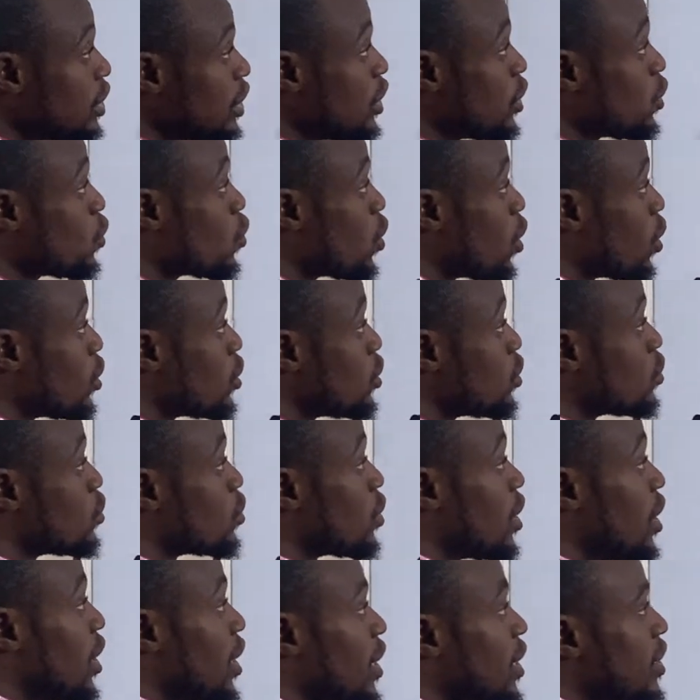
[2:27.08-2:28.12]
equal to
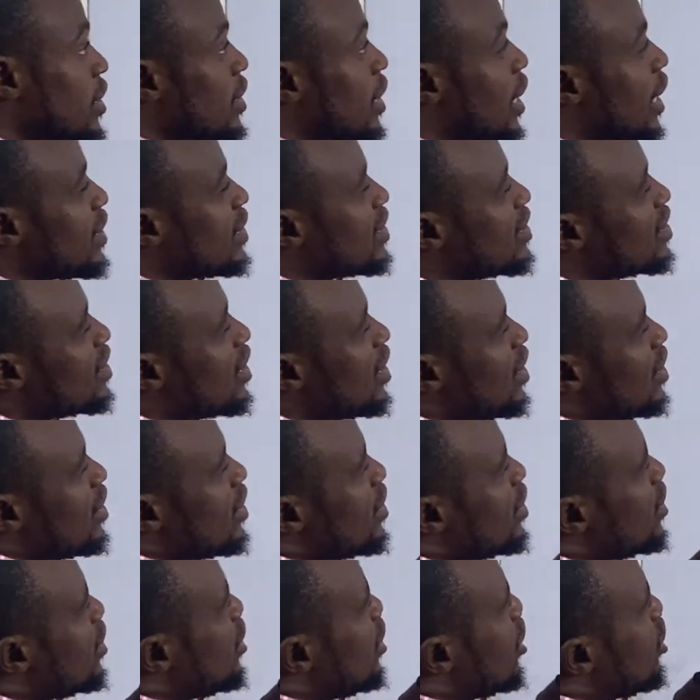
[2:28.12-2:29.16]
that
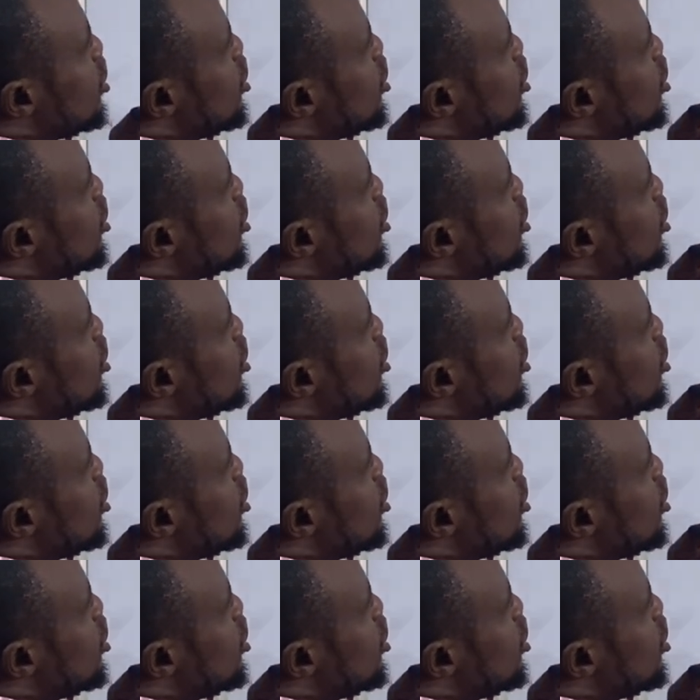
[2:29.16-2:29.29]
the